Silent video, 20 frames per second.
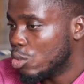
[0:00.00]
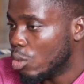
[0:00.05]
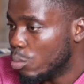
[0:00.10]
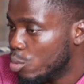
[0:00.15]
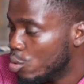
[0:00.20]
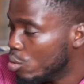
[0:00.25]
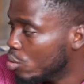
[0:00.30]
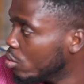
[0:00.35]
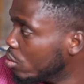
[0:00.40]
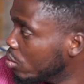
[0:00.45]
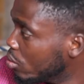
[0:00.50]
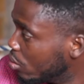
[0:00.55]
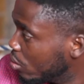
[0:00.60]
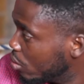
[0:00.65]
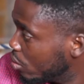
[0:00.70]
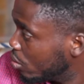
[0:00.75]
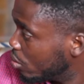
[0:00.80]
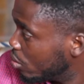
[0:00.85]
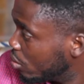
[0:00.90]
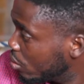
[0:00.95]
W.
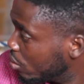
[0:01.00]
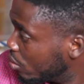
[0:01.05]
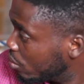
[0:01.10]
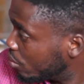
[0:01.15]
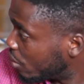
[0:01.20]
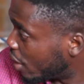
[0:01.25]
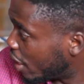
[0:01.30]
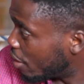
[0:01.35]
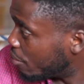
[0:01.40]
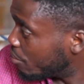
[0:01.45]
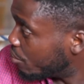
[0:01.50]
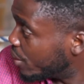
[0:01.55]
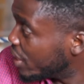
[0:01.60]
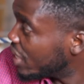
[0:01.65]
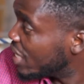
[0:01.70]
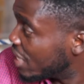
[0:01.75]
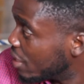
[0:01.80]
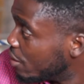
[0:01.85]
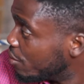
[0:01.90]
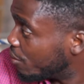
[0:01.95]
Um,
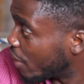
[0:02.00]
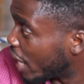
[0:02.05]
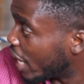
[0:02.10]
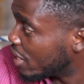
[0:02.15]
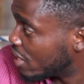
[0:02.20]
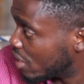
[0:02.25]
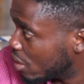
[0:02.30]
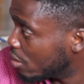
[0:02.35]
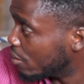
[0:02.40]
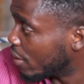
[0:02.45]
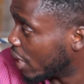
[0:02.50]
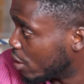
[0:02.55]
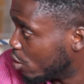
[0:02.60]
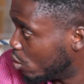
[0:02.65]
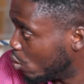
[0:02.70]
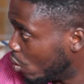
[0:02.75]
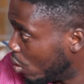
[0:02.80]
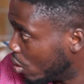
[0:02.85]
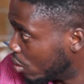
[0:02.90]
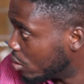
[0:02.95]
fight silver
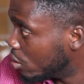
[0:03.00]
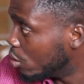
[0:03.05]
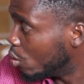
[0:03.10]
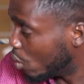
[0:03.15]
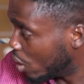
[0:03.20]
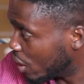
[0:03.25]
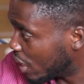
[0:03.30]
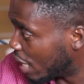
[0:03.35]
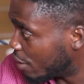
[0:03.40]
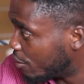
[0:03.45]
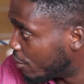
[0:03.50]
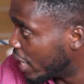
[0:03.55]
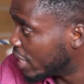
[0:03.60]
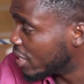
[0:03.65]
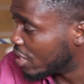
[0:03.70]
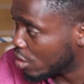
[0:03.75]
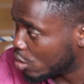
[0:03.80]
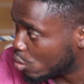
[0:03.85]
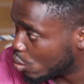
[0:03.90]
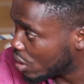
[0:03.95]
you won you won that fight
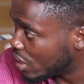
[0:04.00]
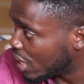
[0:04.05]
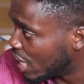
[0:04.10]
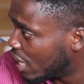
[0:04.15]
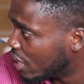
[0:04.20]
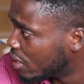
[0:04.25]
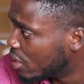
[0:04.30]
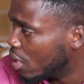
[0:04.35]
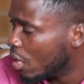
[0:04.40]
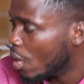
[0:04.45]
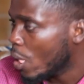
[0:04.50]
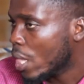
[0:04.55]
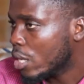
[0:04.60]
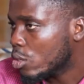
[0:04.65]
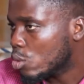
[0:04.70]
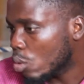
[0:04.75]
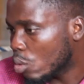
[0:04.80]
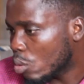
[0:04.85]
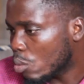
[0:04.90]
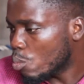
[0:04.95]
in Switzerland
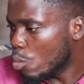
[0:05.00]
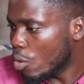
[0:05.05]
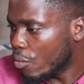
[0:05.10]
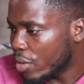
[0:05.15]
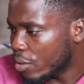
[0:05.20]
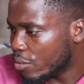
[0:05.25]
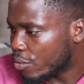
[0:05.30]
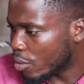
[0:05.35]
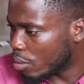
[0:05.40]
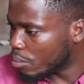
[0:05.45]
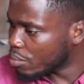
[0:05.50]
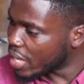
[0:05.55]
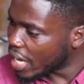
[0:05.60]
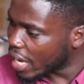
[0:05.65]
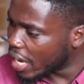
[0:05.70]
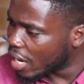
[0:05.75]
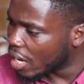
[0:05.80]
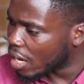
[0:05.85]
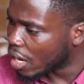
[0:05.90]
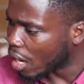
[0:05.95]
so moving from
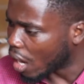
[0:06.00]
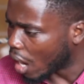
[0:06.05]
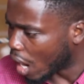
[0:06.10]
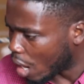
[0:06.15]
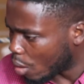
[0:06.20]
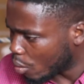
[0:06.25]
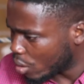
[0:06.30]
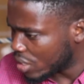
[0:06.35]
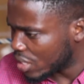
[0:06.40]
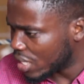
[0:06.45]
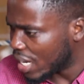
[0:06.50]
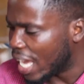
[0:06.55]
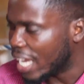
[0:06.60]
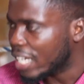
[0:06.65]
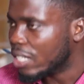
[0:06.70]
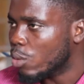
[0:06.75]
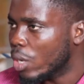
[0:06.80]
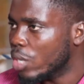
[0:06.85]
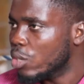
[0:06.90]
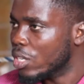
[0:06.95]
there how was it
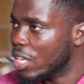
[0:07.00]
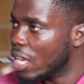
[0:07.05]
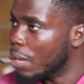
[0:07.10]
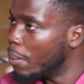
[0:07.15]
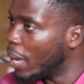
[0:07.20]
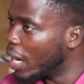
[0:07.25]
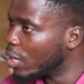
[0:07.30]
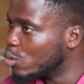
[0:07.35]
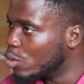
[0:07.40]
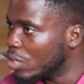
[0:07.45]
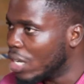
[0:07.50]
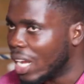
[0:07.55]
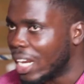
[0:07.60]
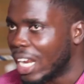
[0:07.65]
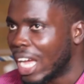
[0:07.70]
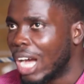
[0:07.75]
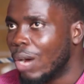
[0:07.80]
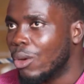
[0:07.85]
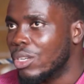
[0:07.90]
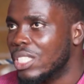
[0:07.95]
like when you came back to Ghana
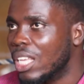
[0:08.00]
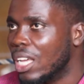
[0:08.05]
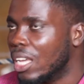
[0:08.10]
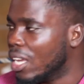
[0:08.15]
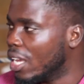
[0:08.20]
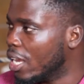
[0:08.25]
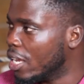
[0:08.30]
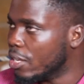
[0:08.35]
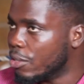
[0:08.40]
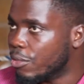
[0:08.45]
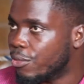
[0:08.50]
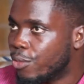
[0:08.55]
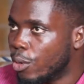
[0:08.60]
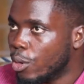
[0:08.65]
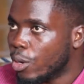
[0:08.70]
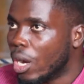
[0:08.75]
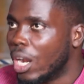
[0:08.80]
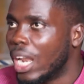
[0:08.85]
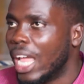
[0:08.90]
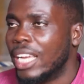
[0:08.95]
how was the
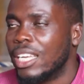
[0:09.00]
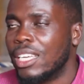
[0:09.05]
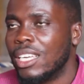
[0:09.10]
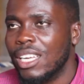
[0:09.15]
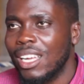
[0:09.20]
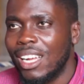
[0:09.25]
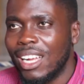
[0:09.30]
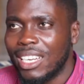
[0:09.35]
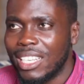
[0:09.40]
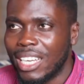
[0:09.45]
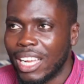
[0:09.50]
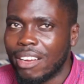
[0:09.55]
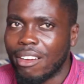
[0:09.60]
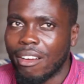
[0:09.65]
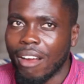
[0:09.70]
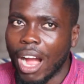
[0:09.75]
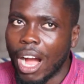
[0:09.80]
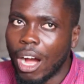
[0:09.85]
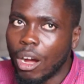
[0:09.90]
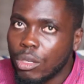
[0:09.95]
euphoria like the
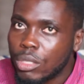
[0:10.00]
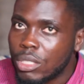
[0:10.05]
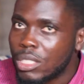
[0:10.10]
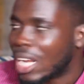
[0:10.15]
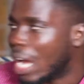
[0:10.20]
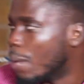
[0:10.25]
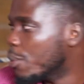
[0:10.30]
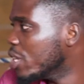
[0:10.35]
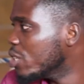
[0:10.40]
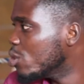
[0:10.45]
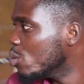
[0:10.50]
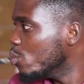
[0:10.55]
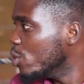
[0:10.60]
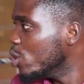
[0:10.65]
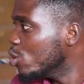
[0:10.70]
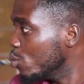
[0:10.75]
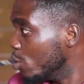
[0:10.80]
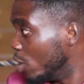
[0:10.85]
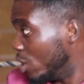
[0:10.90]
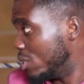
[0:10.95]
crowd coming to
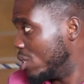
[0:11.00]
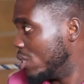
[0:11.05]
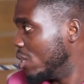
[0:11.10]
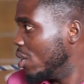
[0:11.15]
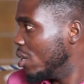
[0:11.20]
meet you because